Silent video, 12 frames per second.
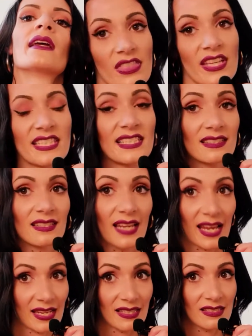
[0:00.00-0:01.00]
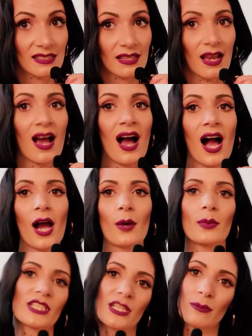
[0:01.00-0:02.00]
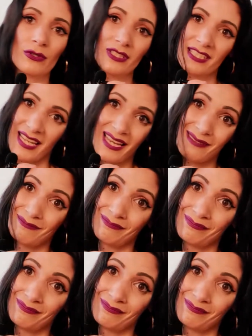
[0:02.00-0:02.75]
this is an 8. I wish I brought a 10.